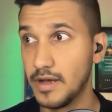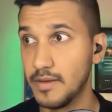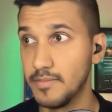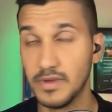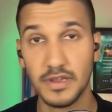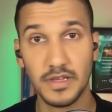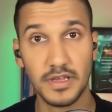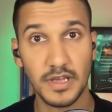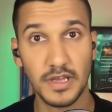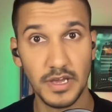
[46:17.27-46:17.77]

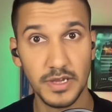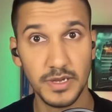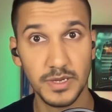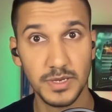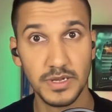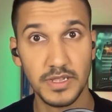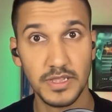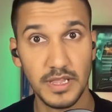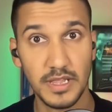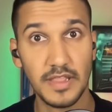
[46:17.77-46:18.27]

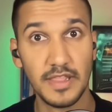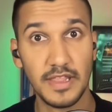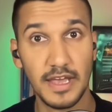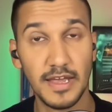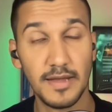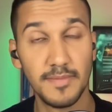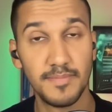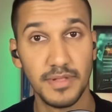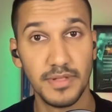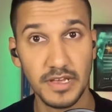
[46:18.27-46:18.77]
medication and
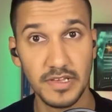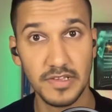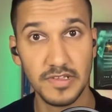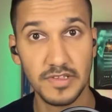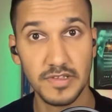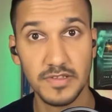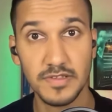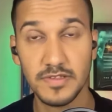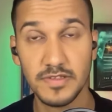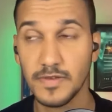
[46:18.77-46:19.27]
their
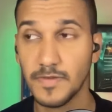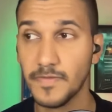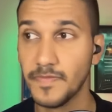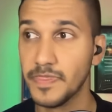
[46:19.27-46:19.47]
places,